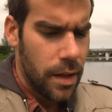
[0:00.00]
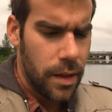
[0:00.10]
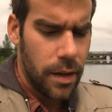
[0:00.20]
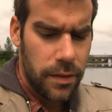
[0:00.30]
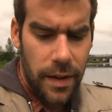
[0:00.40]

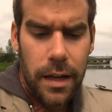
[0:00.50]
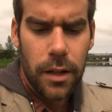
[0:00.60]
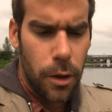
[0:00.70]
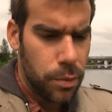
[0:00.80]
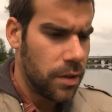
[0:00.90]
The
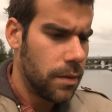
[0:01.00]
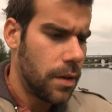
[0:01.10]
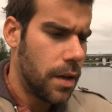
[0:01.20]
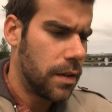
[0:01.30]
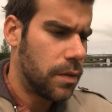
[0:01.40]
second
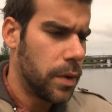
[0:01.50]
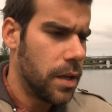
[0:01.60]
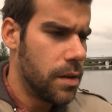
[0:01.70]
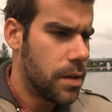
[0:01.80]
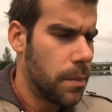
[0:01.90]
option is
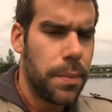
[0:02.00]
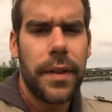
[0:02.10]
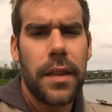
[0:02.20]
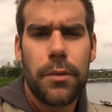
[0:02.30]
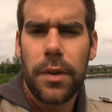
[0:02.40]
we
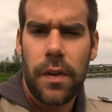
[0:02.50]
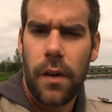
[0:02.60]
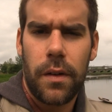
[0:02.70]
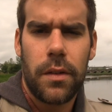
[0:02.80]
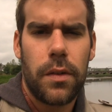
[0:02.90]
completely
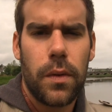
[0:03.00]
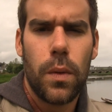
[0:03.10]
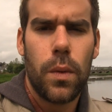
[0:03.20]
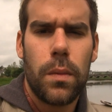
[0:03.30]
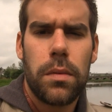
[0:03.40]
return
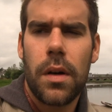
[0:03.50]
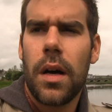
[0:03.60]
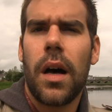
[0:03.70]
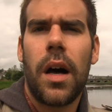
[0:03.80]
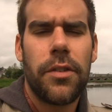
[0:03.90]
to
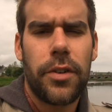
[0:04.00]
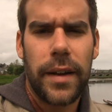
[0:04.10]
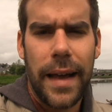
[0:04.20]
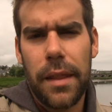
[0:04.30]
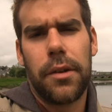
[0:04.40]
a
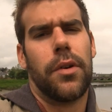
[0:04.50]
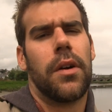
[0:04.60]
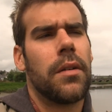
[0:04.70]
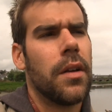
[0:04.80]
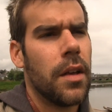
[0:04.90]

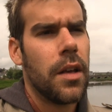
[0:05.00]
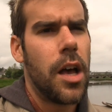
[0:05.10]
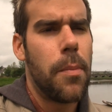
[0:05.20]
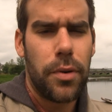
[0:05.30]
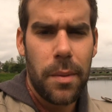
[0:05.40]
hunter-gatherer,
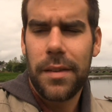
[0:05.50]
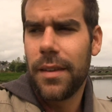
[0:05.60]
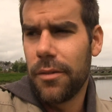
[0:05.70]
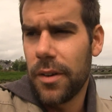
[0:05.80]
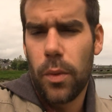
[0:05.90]
a
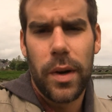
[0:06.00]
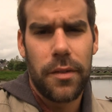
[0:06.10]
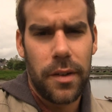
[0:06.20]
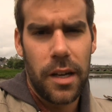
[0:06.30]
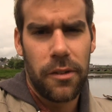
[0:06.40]
primitive way
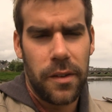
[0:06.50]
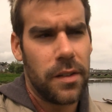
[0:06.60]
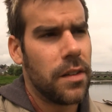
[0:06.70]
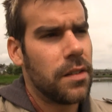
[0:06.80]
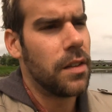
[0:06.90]
of life
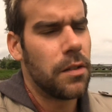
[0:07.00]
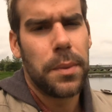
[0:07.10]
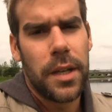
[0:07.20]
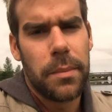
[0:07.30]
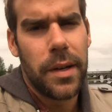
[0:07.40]
as is
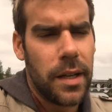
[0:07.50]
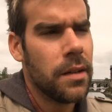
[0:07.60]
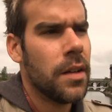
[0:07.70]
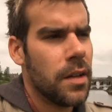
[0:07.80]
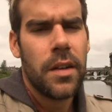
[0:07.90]
displayed by
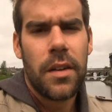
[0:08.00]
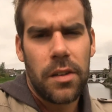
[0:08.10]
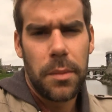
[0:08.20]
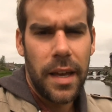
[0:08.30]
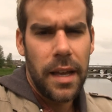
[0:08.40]

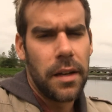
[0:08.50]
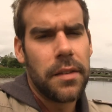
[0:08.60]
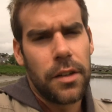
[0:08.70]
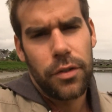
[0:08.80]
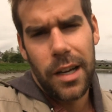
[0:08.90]
some of the
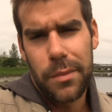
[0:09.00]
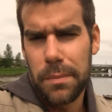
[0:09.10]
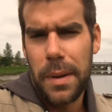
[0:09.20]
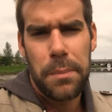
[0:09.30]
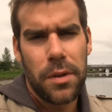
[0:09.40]
headhunting tribes
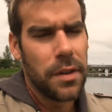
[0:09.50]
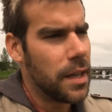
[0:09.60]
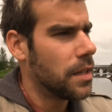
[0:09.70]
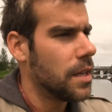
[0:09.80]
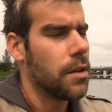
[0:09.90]
in Papua New
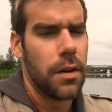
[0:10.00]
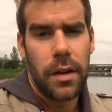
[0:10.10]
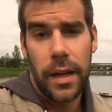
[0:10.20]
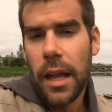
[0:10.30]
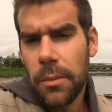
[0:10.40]
Guinea,
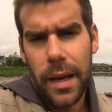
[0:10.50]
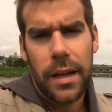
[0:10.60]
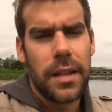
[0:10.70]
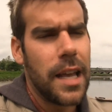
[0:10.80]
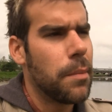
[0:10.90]
or again
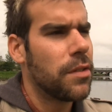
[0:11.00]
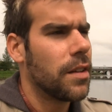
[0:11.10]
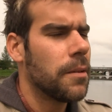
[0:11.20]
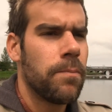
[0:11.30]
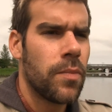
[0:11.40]
back in the
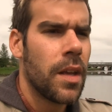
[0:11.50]
Amazon,